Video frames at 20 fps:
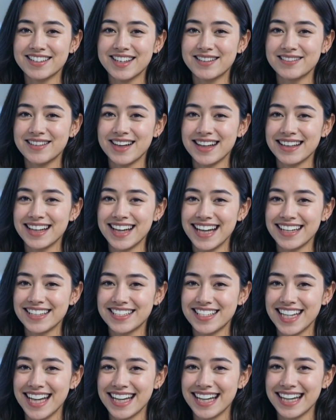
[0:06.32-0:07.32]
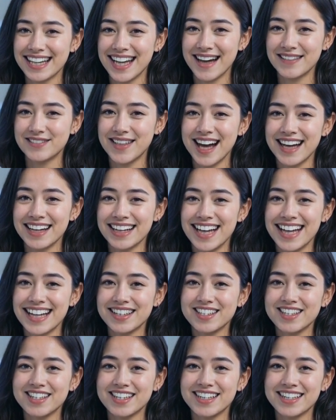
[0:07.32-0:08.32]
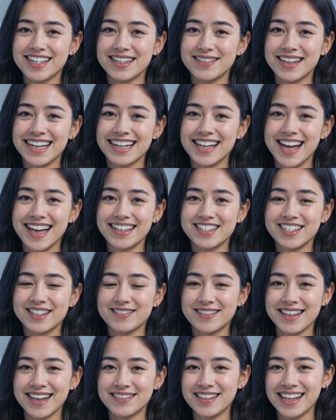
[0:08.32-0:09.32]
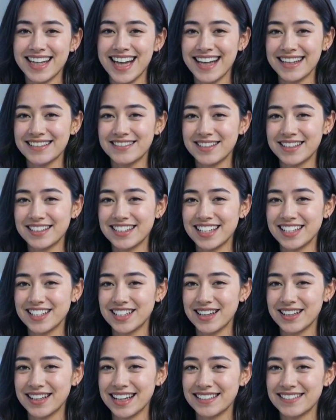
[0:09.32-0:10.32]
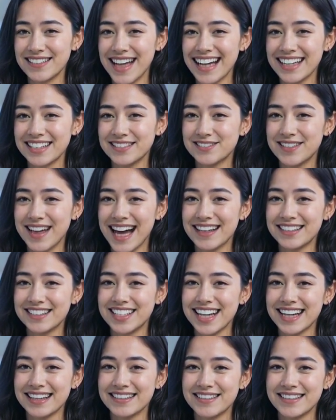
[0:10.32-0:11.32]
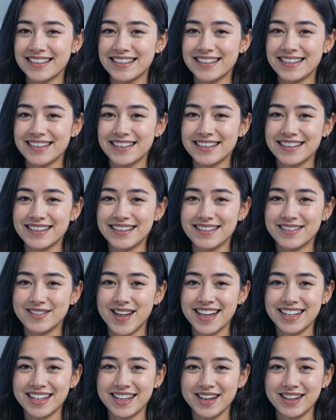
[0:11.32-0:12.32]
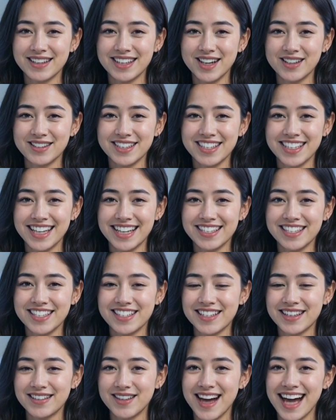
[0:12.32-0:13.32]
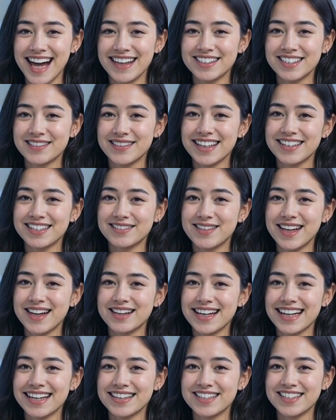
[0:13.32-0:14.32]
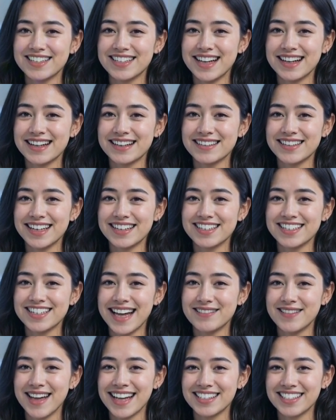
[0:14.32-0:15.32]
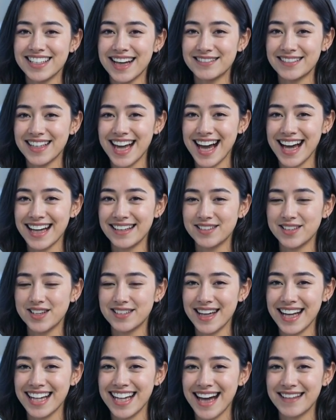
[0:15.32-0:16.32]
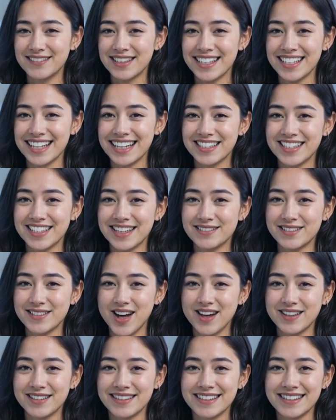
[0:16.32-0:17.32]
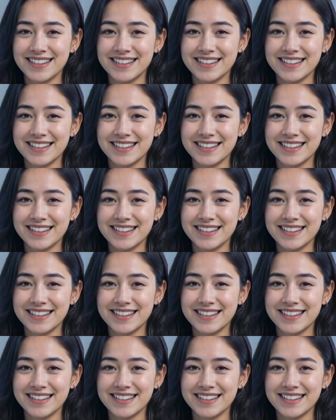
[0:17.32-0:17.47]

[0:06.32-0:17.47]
server and setting it up on HTTP Custom VPN for secure and fast browsing. Whether you're new to this or have some experience, this step-by-step -step guide will make everything simple.